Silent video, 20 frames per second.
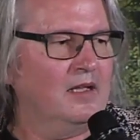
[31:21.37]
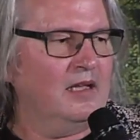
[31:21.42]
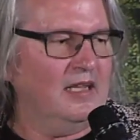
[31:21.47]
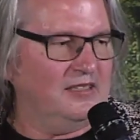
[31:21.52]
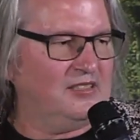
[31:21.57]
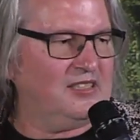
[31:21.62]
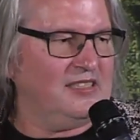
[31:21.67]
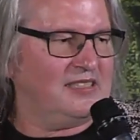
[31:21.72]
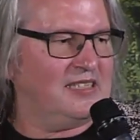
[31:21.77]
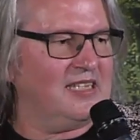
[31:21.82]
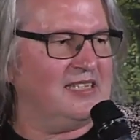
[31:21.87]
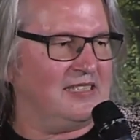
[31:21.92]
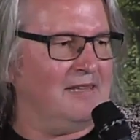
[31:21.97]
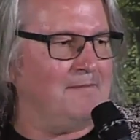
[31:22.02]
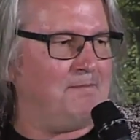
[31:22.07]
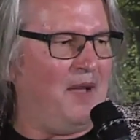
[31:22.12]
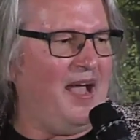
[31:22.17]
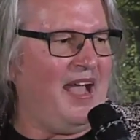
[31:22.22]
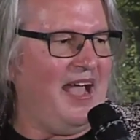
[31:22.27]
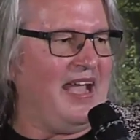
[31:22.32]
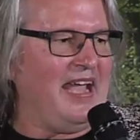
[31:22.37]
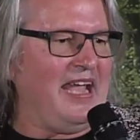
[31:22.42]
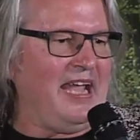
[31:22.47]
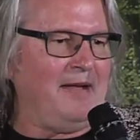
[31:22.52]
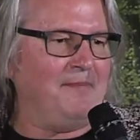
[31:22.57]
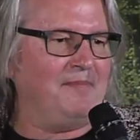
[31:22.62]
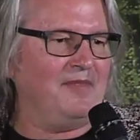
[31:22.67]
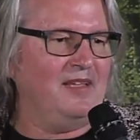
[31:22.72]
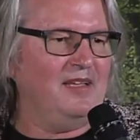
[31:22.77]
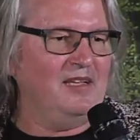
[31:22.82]
It just doesn't pay.
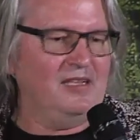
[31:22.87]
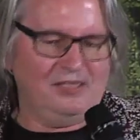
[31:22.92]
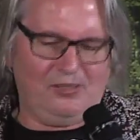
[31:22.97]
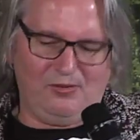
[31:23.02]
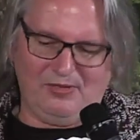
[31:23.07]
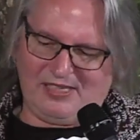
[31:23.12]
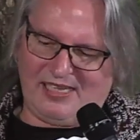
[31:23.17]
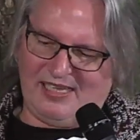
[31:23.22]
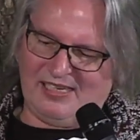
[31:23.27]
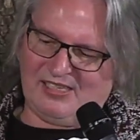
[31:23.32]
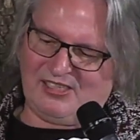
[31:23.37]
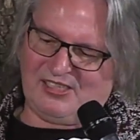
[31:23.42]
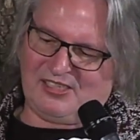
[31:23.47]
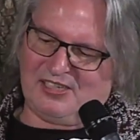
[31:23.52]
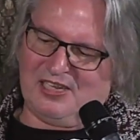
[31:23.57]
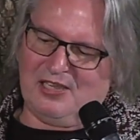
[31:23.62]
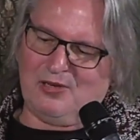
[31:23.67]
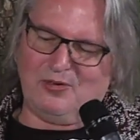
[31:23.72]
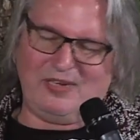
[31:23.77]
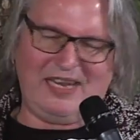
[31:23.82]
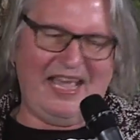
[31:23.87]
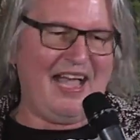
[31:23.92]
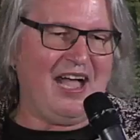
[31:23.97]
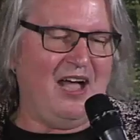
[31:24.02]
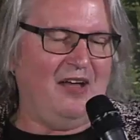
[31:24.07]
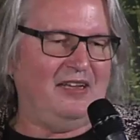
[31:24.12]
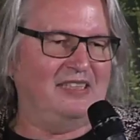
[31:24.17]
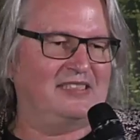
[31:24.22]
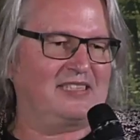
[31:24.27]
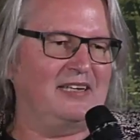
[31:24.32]
So it's going to slow
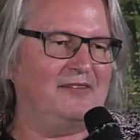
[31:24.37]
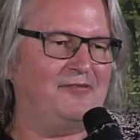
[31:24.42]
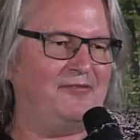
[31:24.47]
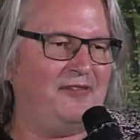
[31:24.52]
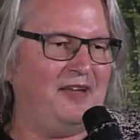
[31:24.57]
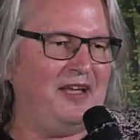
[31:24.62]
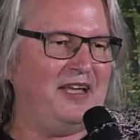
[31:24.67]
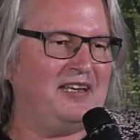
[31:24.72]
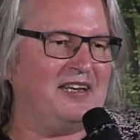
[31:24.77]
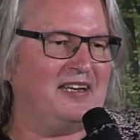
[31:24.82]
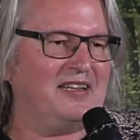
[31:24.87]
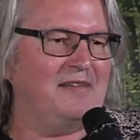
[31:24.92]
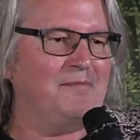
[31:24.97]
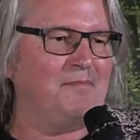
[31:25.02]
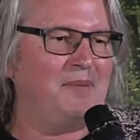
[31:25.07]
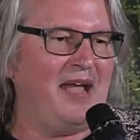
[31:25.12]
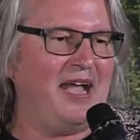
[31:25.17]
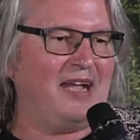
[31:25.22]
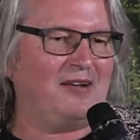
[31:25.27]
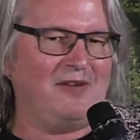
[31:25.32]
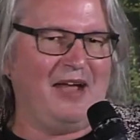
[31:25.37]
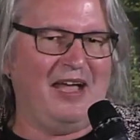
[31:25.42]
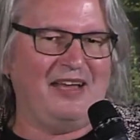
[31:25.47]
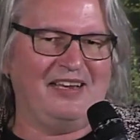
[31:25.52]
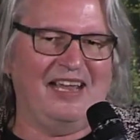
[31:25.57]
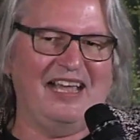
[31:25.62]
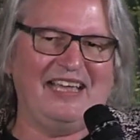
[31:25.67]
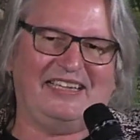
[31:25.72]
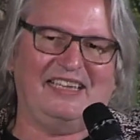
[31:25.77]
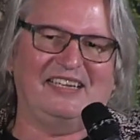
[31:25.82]
down. It's going to fade into the background
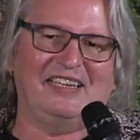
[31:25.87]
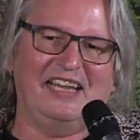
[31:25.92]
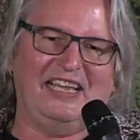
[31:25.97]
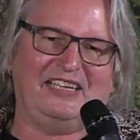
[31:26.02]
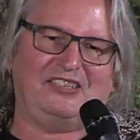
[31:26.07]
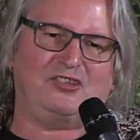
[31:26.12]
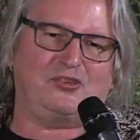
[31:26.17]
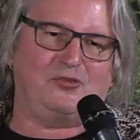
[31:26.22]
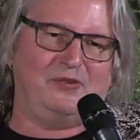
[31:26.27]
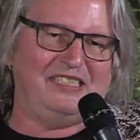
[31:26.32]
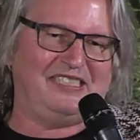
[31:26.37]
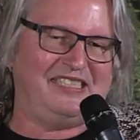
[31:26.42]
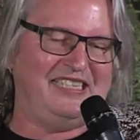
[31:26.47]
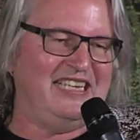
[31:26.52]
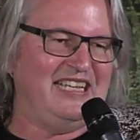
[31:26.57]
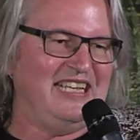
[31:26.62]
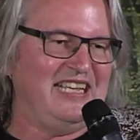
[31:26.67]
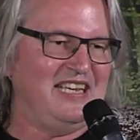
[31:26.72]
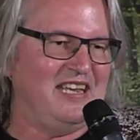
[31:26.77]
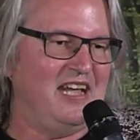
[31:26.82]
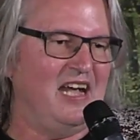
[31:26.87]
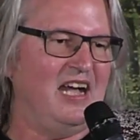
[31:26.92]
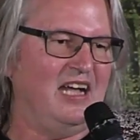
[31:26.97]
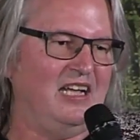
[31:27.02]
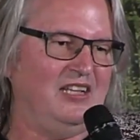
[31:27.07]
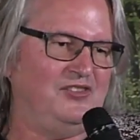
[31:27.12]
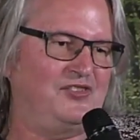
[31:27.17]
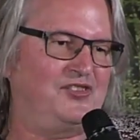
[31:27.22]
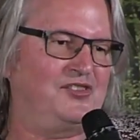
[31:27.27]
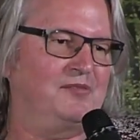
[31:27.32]
like electricity
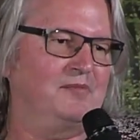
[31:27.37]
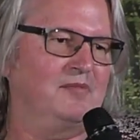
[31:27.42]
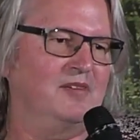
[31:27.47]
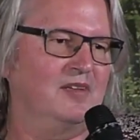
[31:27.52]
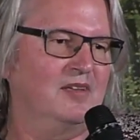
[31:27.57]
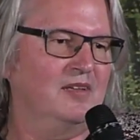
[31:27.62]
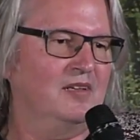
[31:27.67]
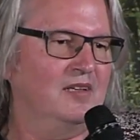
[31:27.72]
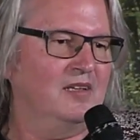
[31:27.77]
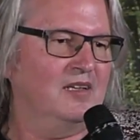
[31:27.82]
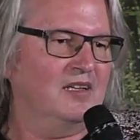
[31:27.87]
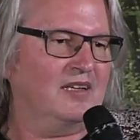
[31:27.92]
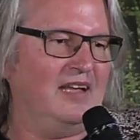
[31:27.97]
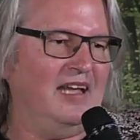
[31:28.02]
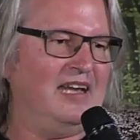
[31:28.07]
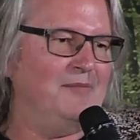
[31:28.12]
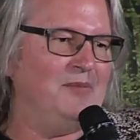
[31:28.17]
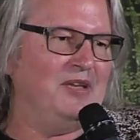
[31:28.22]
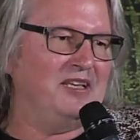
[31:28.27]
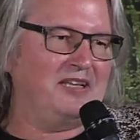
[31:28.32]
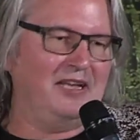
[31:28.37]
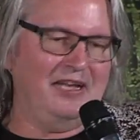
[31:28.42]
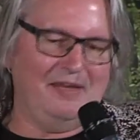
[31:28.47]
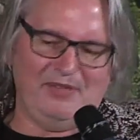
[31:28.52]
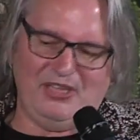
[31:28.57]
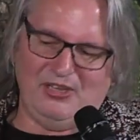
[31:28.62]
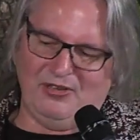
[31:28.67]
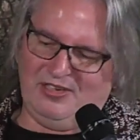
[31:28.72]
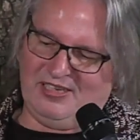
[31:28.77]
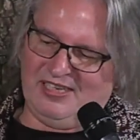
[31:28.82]
does. Kind of become
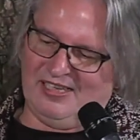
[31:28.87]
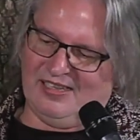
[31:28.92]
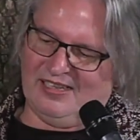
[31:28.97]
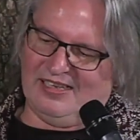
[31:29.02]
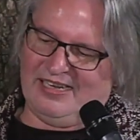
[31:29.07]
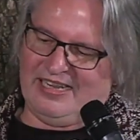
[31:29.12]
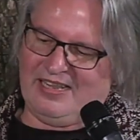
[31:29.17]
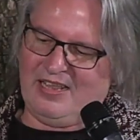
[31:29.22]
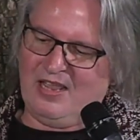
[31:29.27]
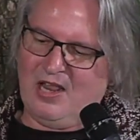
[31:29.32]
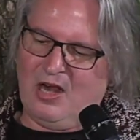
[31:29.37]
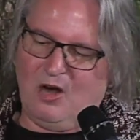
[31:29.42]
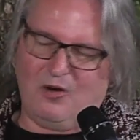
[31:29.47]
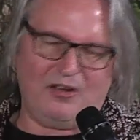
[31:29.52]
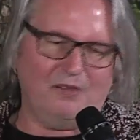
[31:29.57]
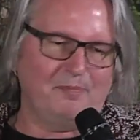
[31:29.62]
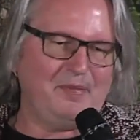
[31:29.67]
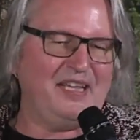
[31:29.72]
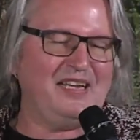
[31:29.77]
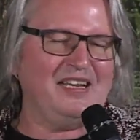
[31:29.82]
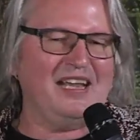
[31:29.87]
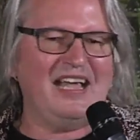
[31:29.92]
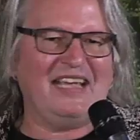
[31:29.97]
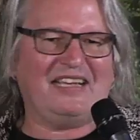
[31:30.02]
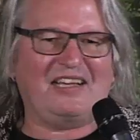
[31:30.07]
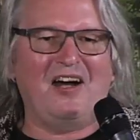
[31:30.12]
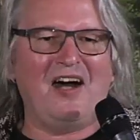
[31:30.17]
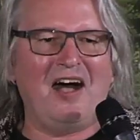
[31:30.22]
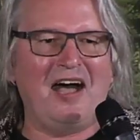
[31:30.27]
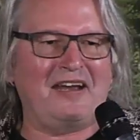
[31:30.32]
a utility. Or it'll be like
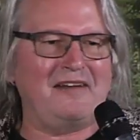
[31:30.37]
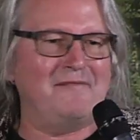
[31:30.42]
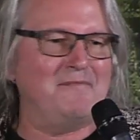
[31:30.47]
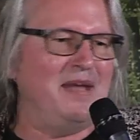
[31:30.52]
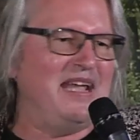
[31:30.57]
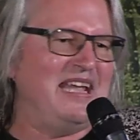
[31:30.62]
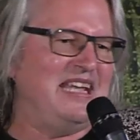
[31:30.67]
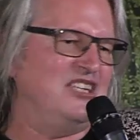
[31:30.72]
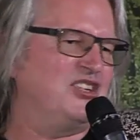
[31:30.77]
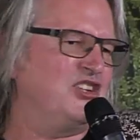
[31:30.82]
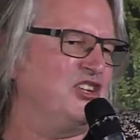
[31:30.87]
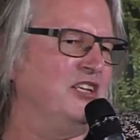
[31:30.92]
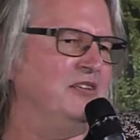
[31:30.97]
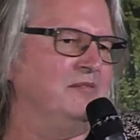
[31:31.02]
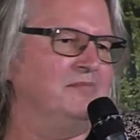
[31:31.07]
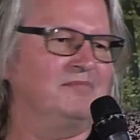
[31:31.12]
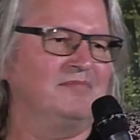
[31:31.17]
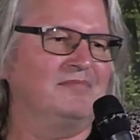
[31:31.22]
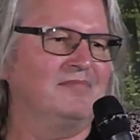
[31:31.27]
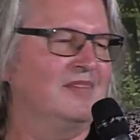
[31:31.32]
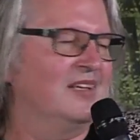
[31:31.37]
automation.